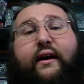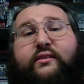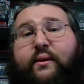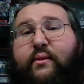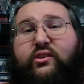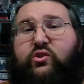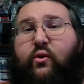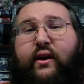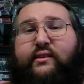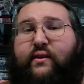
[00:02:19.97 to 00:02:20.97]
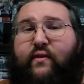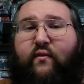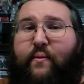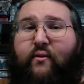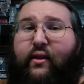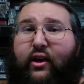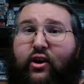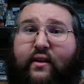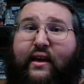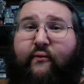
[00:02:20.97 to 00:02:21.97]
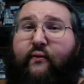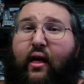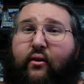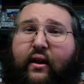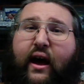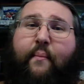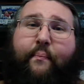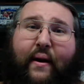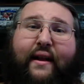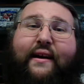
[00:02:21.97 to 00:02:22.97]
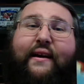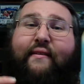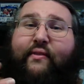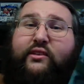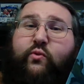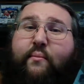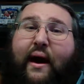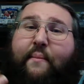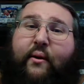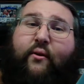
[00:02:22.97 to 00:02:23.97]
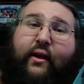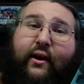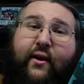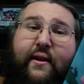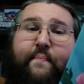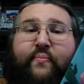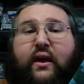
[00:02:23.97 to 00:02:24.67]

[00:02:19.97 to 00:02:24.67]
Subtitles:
Some of the stories have never been really good that have followed it up, but this one might be really good.